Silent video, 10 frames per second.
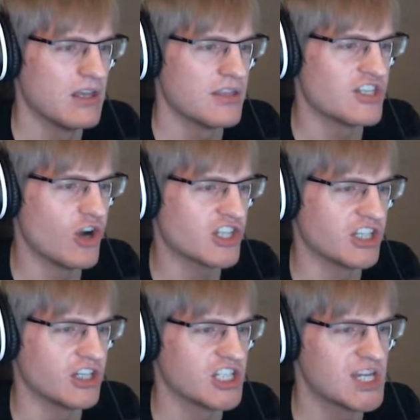The
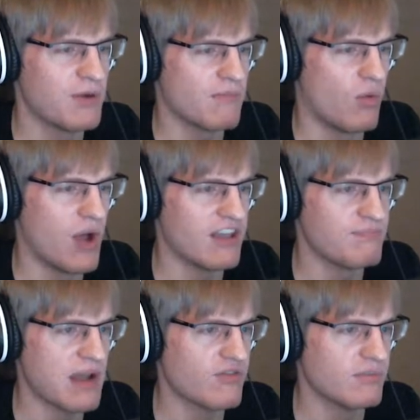doctor, she brought my wife
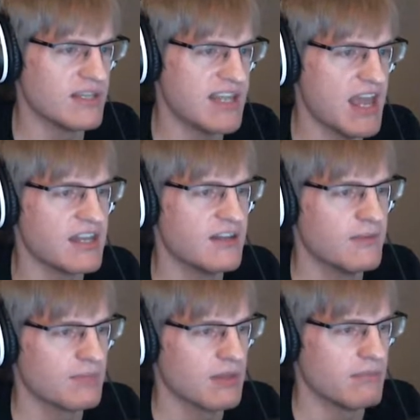back from the dead.
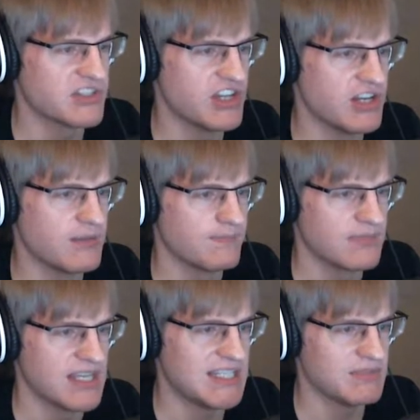My son,
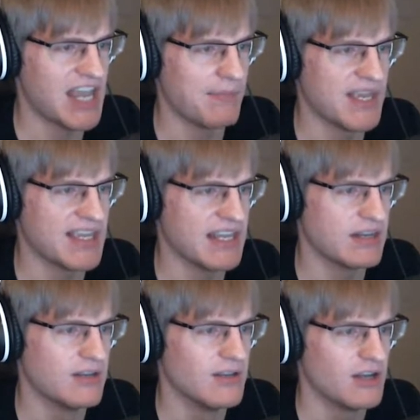he seems happy again.
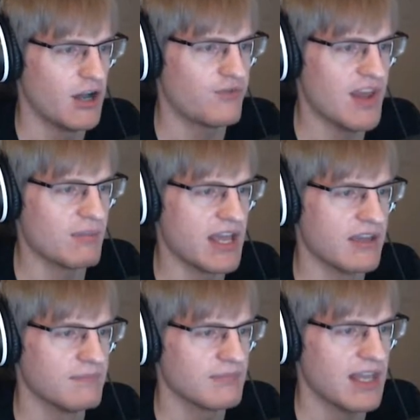Our family,
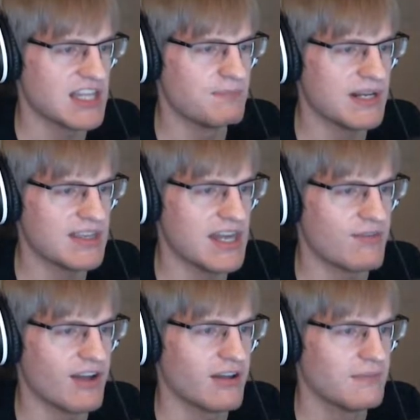it's bigger than ever.